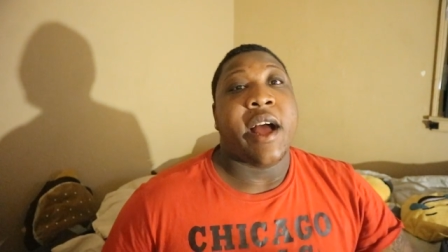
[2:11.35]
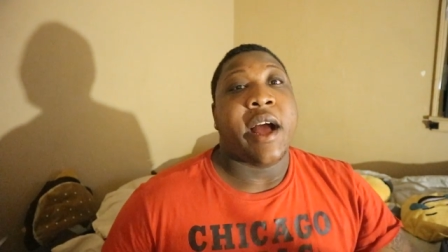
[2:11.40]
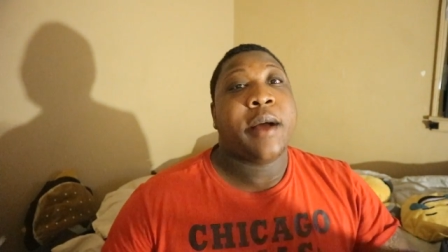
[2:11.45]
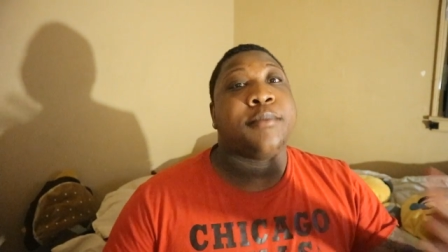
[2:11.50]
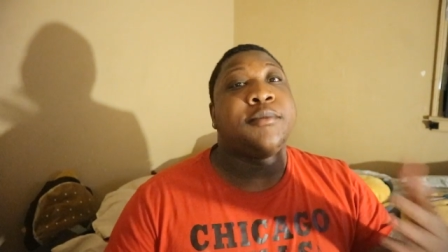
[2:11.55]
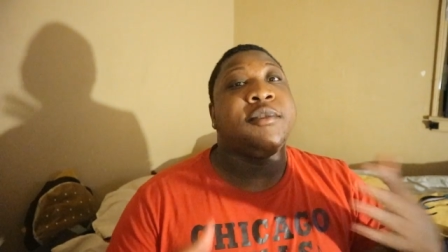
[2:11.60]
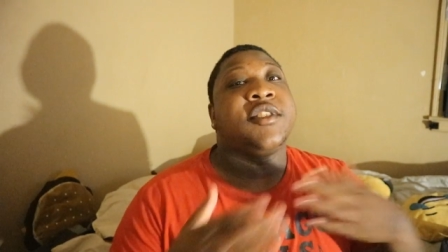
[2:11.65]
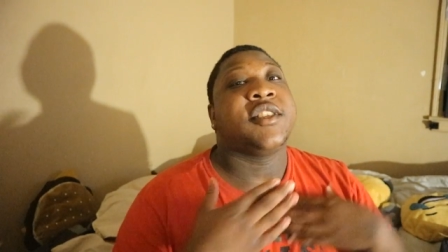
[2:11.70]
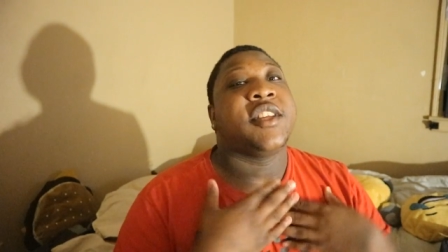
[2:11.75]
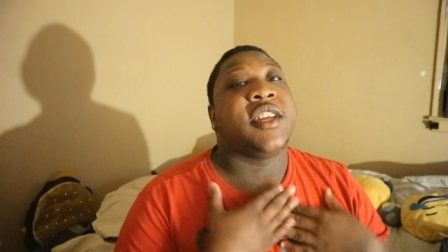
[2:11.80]

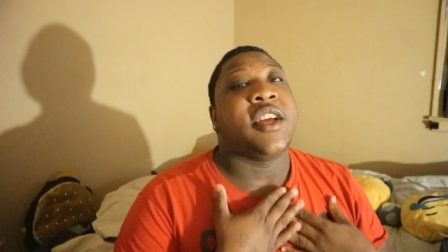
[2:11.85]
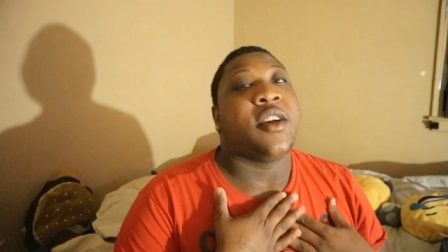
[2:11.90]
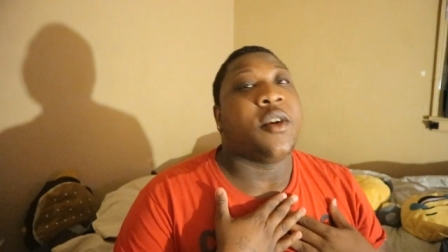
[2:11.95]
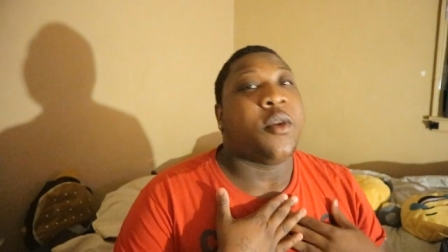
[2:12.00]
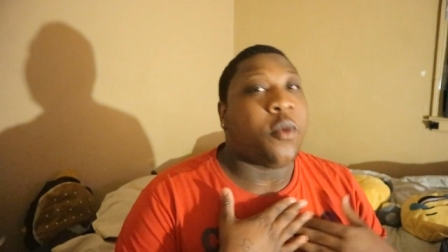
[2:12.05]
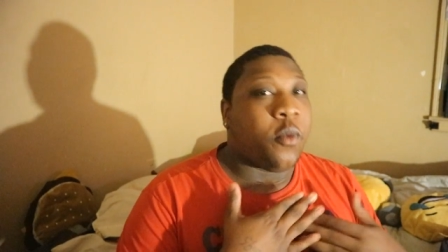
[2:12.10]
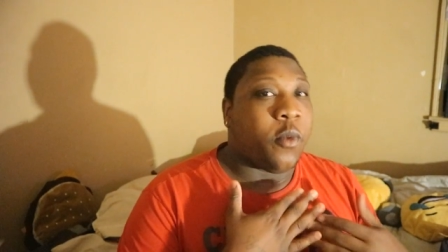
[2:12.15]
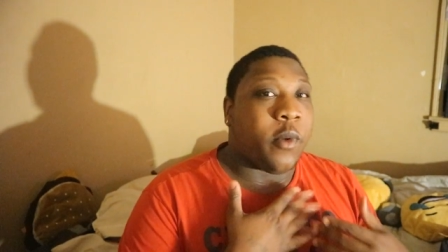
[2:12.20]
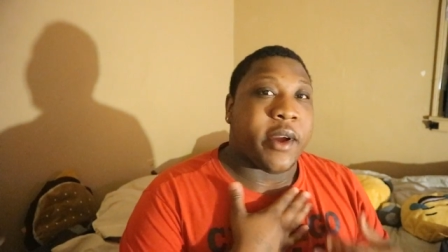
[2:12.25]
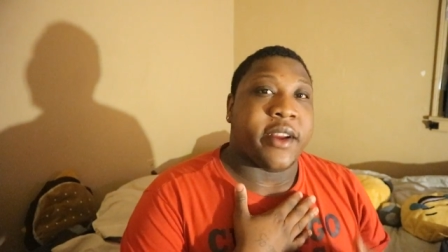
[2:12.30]
I'm
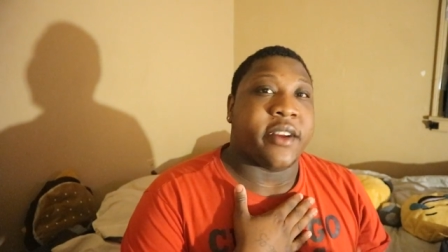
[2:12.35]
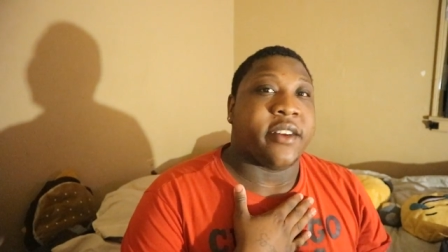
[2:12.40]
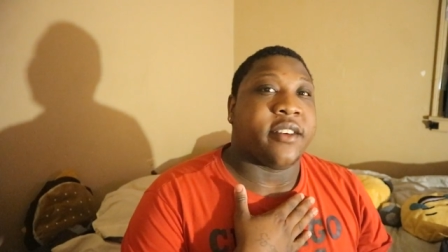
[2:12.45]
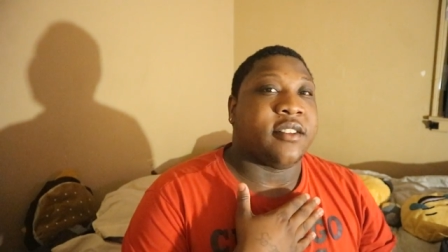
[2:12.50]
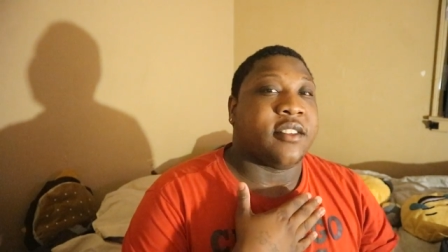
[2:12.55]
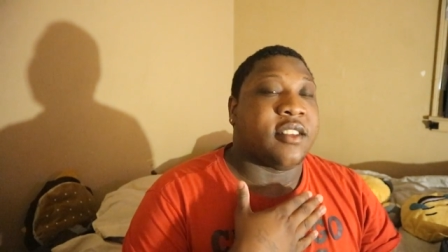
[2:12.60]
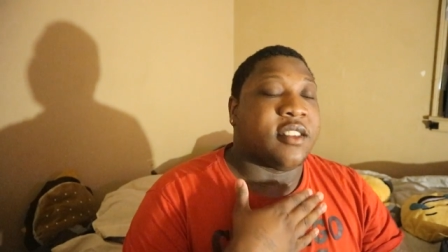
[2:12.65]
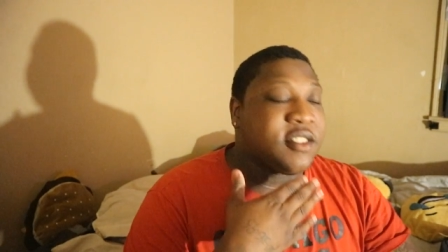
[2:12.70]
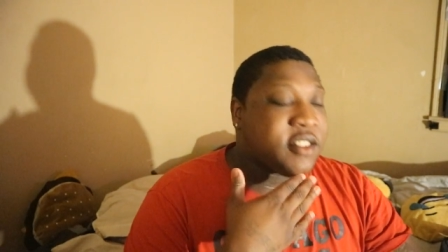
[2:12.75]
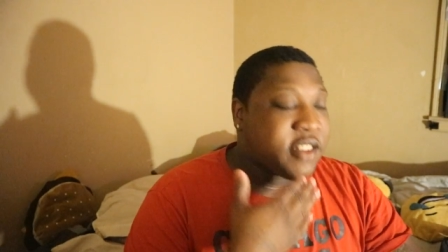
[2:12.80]
still
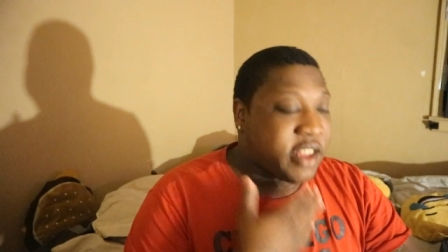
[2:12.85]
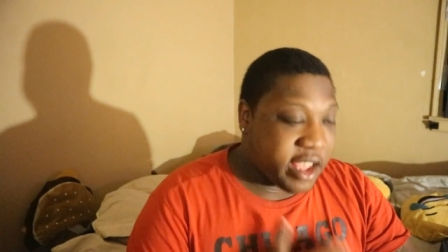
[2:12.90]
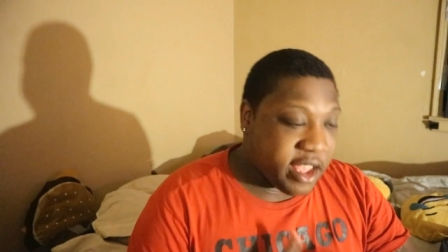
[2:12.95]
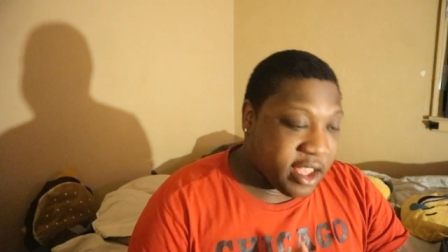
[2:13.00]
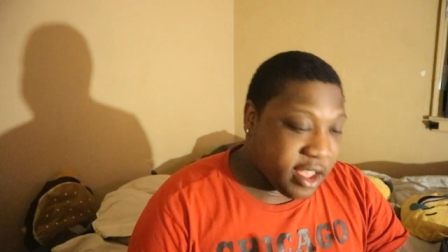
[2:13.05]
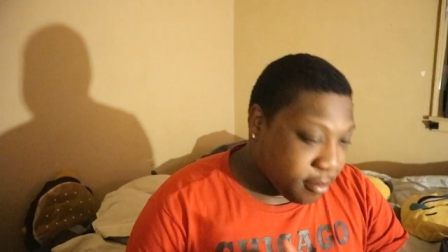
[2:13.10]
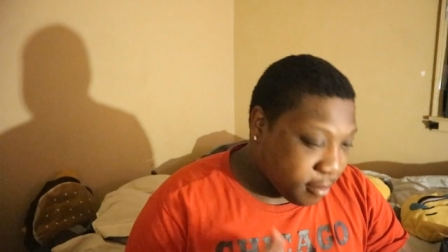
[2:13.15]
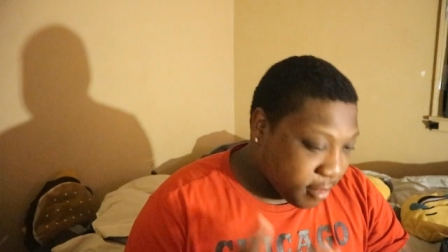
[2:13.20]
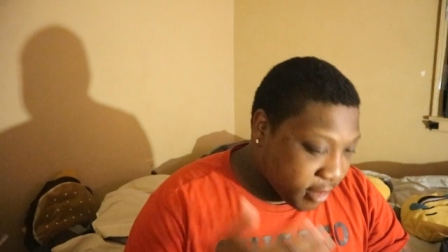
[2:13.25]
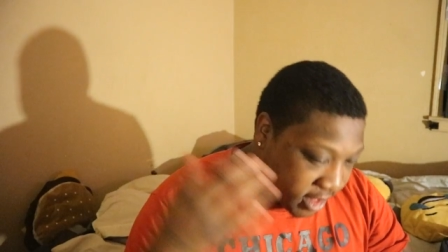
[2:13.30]
wearing the
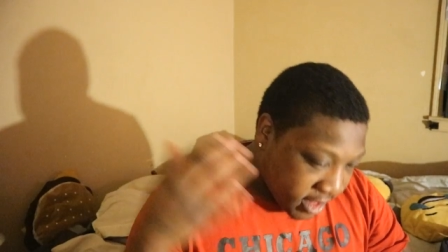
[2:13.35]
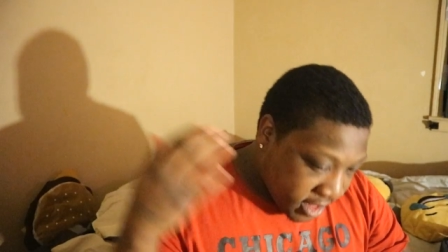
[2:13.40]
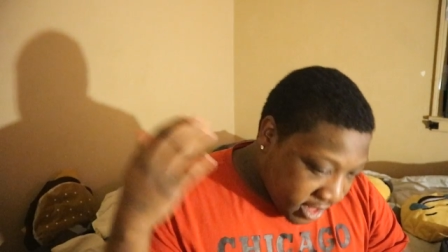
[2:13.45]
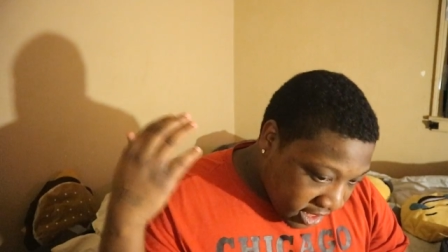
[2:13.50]
same